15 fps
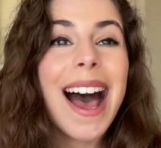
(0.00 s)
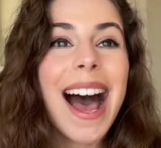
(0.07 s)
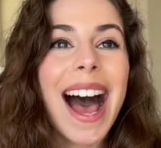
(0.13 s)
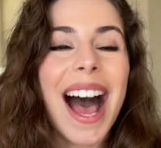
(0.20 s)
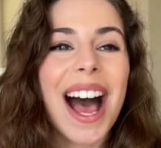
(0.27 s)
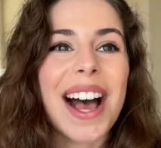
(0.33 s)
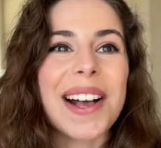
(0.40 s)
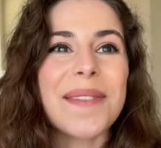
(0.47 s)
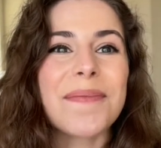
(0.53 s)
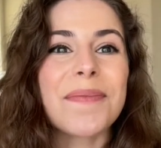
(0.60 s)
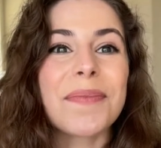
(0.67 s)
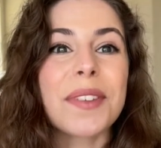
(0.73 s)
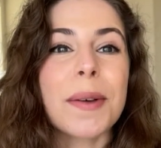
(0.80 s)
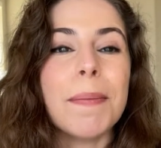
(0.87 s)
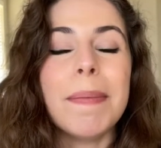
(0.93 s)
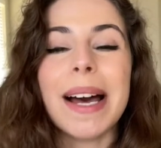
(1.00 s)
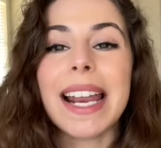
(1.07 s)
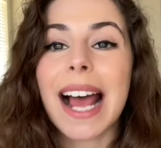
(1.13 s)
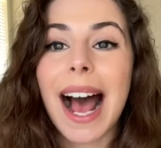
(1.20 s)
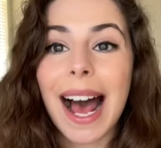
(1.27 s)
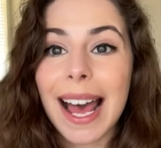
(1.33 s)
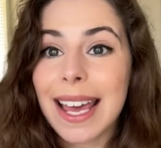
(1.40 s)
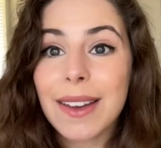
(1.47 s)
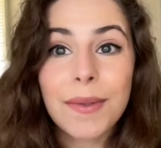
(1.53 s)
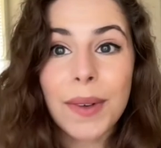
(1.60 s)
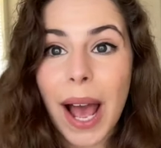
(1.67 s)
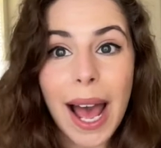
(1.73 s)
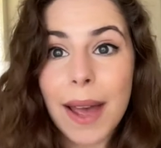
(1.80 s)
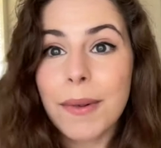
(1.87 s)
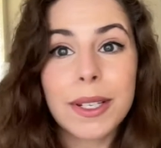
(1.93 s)
Um, but I,
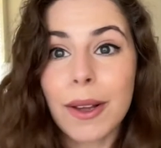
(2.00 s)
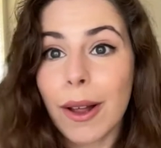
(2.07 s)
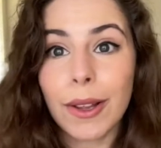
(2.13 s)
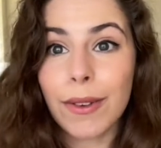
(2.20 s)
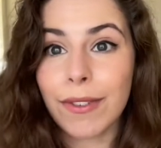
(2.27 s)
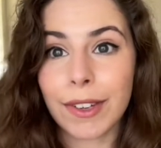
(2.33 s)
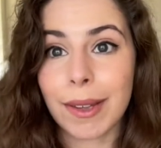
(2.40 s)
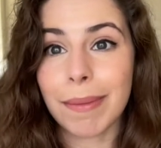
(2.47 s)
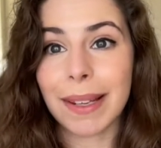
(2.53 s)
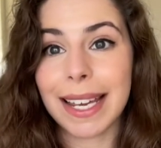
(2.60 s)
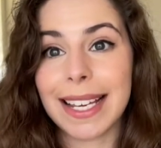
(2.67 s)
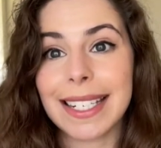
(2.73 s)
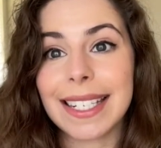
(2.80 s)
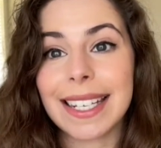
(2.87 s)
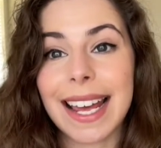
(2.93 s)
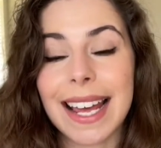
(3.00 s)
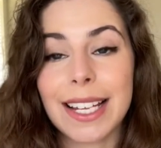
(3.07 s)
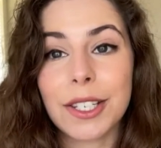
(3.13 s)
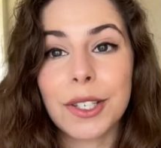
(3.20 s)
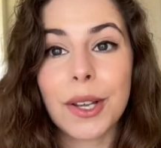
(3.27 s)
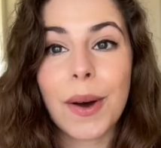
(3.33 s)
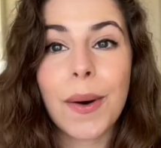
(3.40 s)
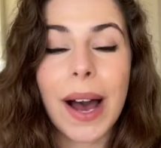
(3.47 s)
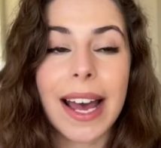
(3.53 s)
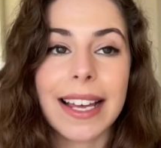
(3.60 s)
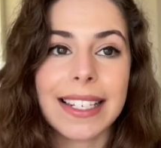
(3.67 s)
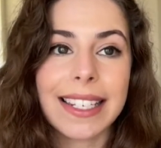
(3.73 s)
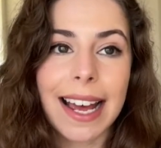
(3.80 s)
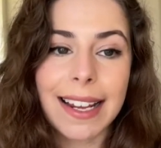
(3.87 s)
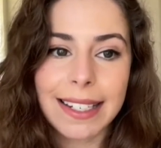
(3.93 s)
I was all over the place. And so I
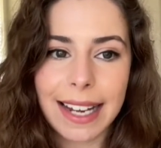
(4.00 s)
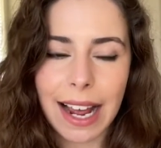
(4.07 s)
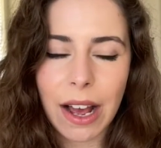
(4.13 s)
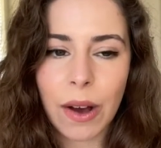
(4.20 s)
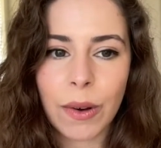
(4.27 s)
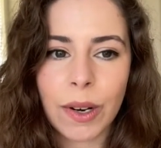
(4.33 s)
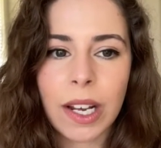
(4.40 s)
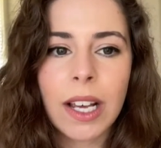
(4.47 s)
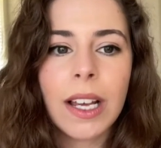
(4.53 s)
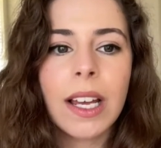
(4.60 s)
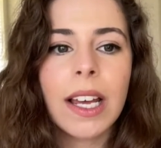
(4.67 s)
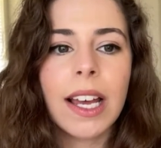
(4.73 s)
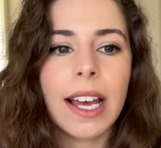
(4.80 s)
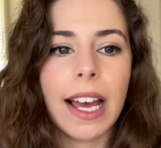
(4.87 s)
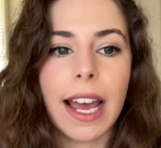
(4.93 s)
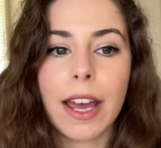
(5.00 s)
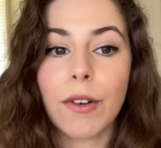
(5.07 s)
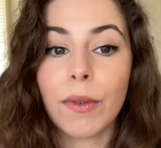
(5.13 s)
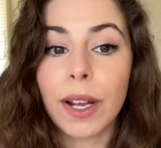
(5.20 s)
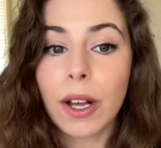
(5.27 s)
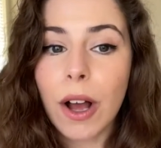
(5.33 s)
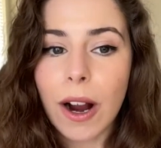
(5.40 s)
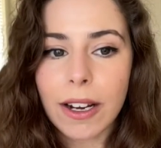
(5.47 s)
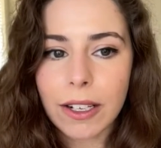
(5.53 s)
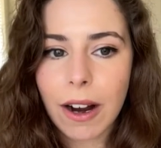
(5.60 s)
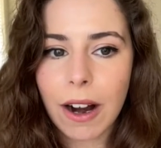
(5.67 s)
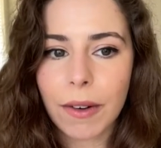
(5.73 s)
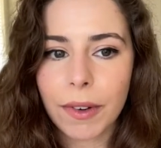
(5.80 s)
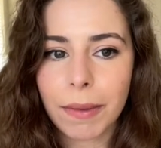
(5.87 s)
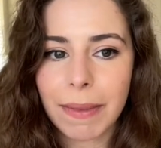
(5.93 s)
sat down, I had a real heart to
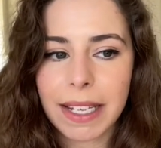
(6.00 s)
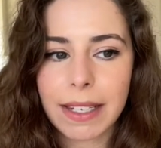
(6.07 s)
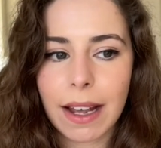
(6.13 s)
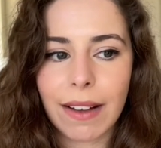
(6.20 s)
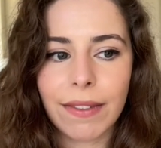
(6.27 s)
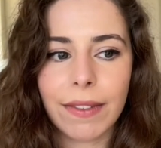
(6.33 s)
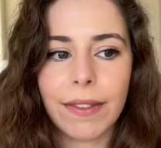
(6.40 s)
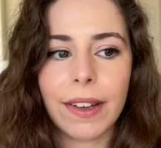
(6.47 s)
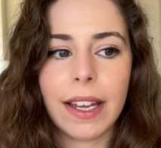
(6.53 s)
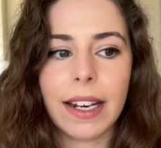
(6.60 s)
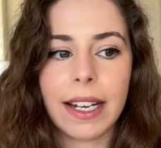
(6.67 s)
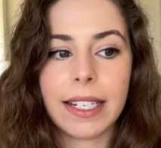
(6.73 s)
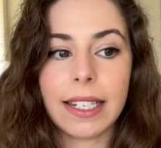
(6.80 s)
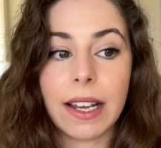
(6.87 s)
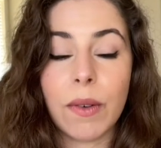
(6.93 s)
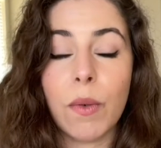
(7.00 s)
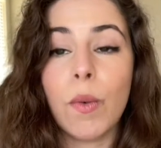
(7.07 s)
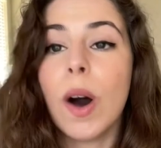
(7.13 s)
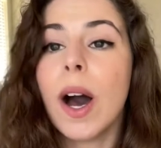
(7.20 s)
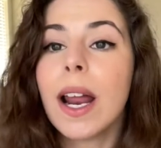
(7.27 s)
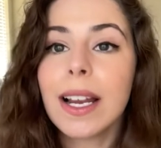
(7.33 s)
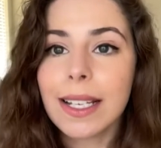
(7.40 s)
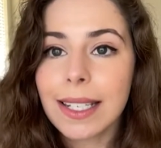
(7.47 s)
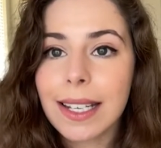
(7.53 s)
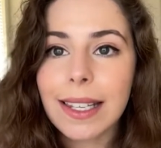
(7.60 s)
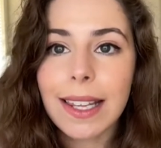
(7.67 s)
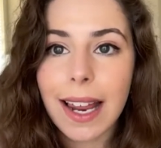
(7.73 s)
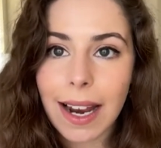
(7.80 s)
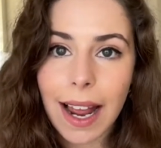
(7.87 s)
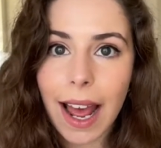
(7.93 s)
heart with myself and I said, what is it
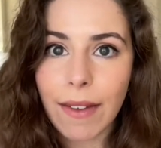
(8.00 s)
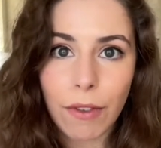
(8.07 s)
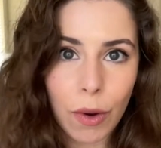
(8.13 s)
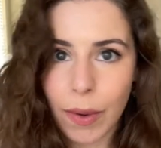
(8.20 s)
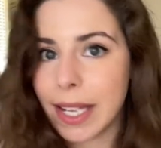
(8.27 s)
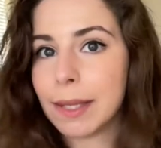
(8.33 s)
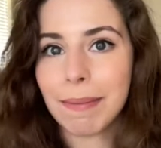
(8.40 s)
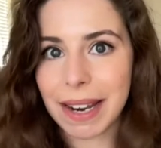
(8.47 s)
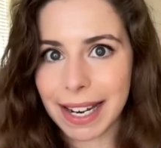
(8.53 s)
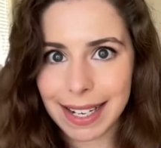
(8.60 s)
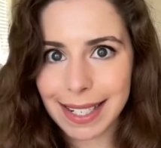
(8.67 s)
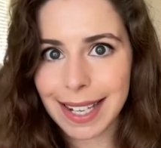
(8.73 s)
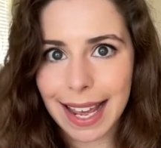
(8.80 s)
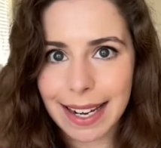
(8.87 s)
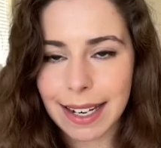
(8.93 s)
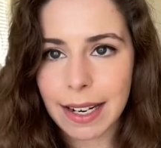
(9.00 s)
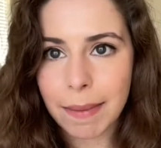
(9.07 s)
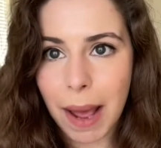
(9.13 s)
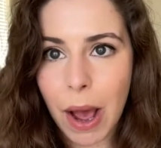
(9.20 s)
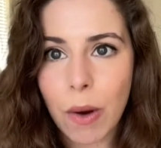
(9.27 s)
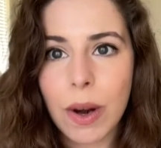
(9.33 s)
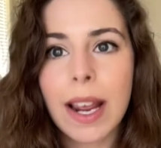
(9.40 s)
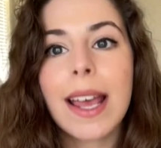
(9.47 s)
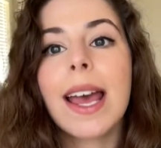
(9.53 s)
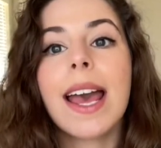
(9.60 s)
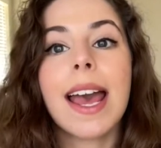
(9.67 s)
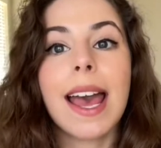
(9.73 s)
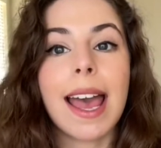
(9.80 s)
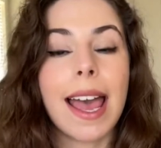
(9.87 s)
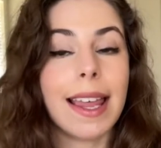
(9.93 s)
that I've always been excited about?
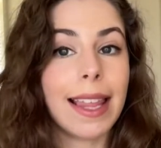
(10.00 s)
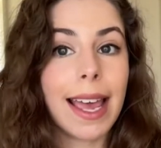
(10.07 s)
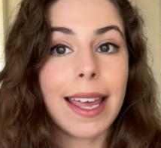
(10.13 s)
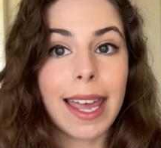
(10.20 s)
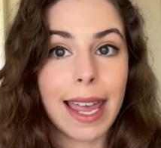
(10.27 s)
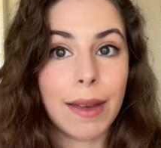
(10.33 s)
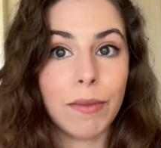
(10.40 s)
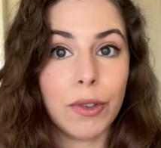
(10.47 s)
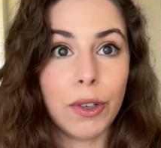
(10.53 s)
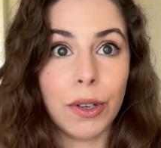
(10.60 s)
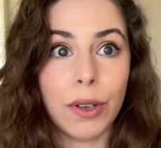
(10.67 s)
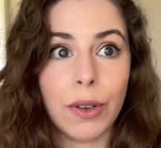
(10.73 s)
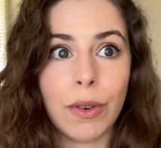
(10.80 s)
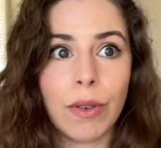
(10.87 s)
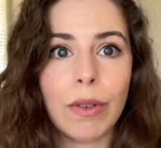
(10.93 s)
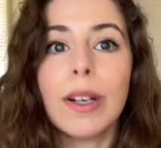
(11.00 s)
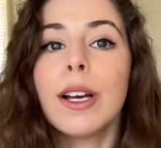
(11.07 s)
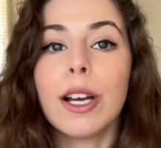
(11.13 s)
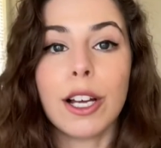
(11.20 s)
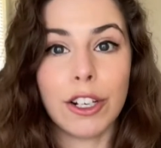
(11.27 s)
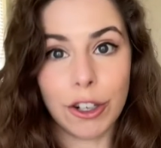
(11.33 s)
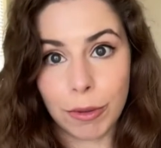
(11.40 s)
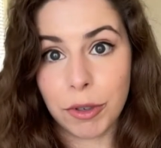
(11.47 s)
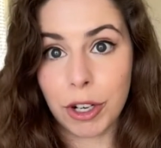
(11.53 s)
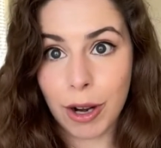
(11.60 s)
And that came to Egyptian